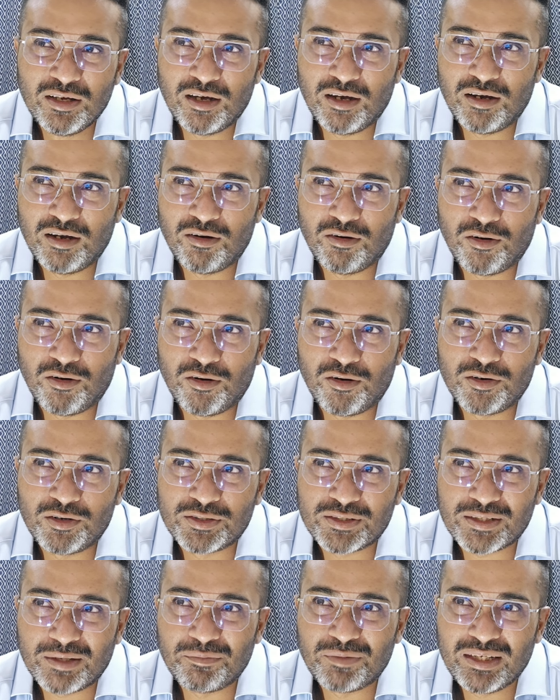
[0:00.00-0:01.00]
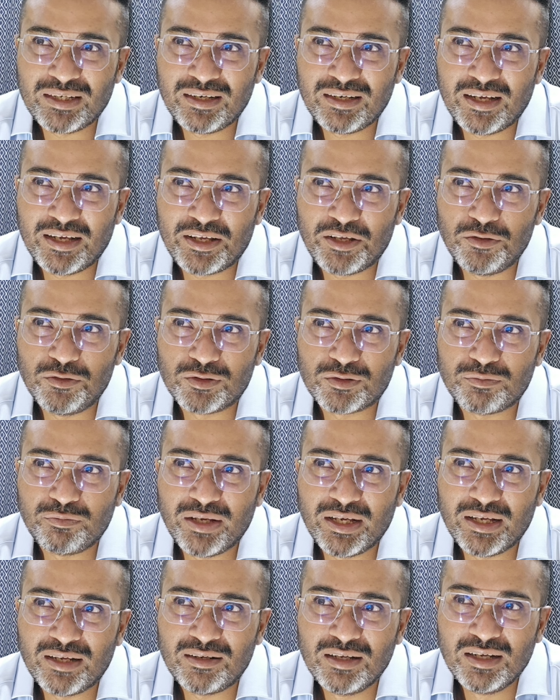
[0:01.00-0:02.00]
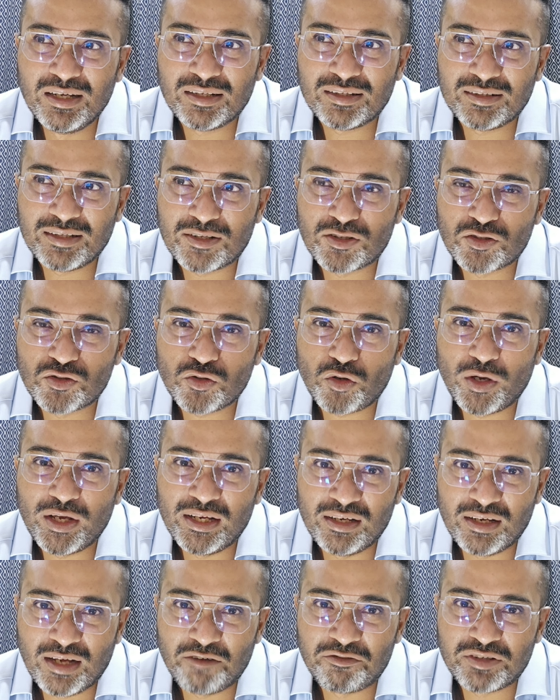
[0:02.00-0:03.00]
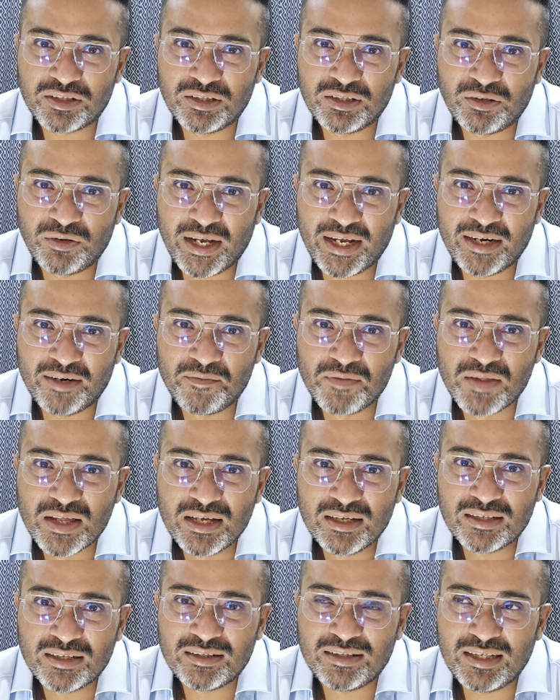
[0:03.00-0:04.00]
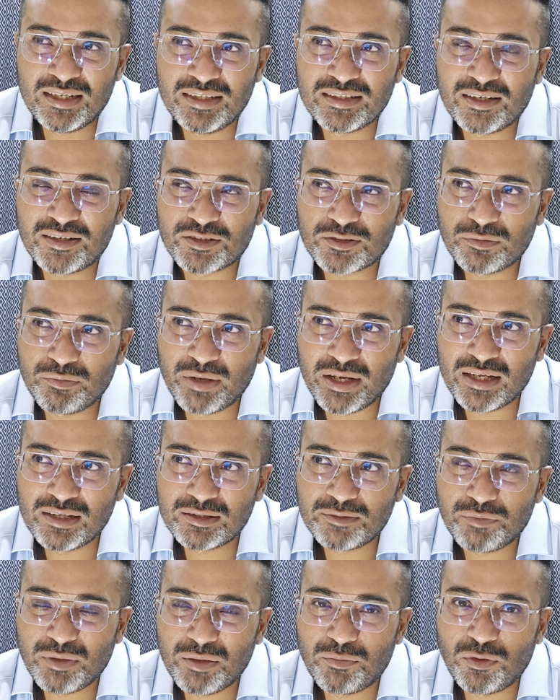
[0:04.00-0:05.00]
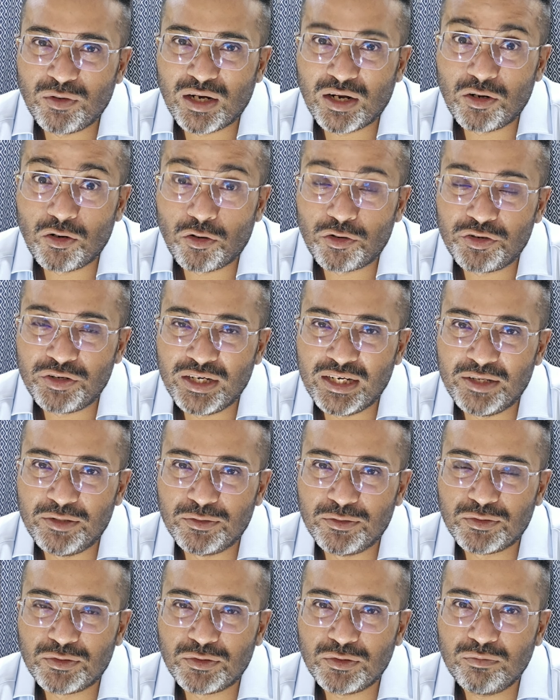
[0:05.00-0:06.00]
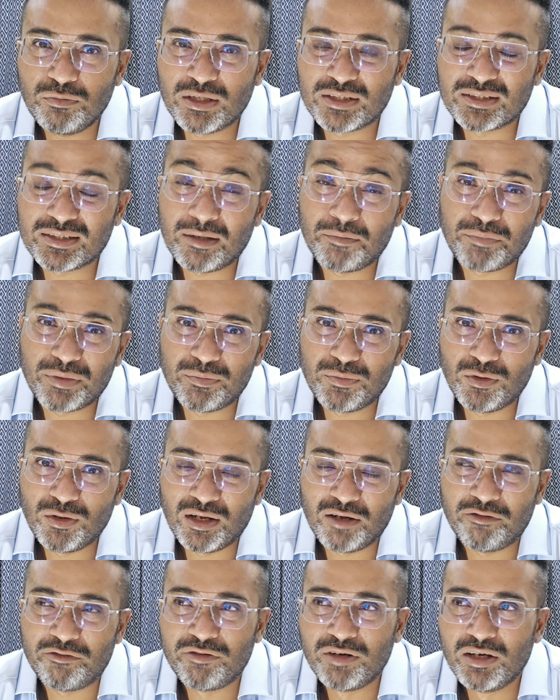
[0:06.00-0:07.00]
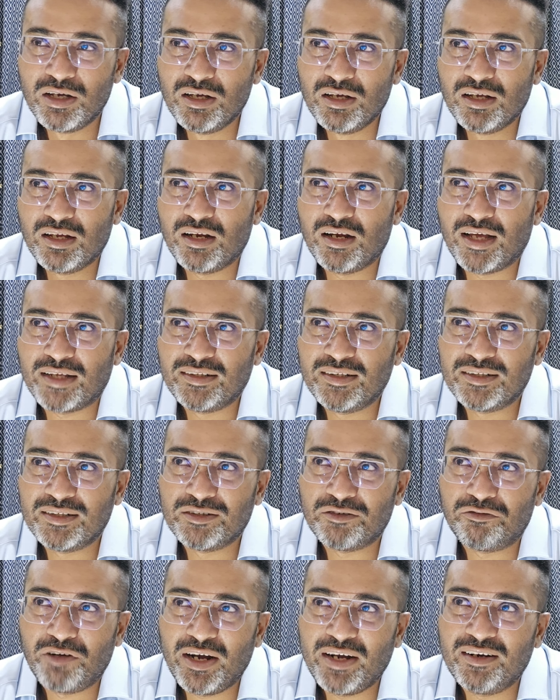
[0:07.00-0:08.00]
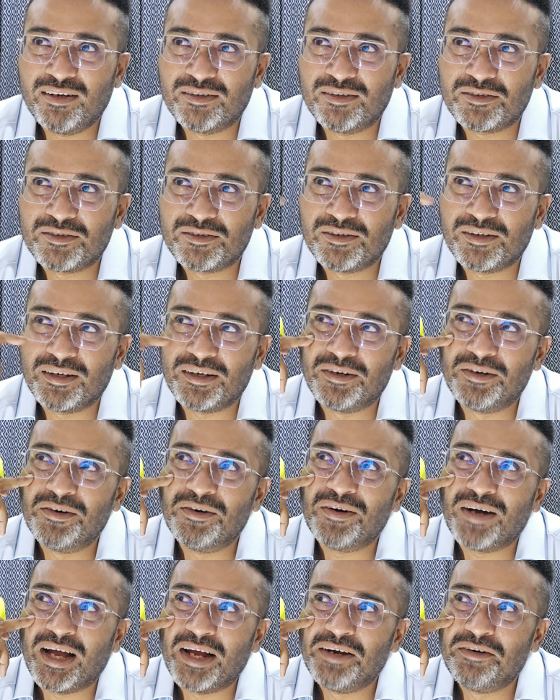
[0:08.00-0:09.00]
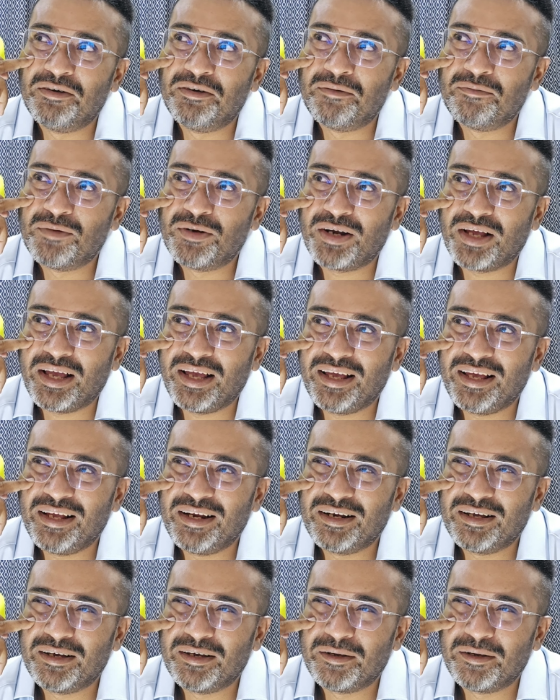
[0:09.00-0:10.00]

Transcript: or something like you smell the soil after the rain. These are smells people are not really used to, but some people love. Like there's a fragrance, I remember in,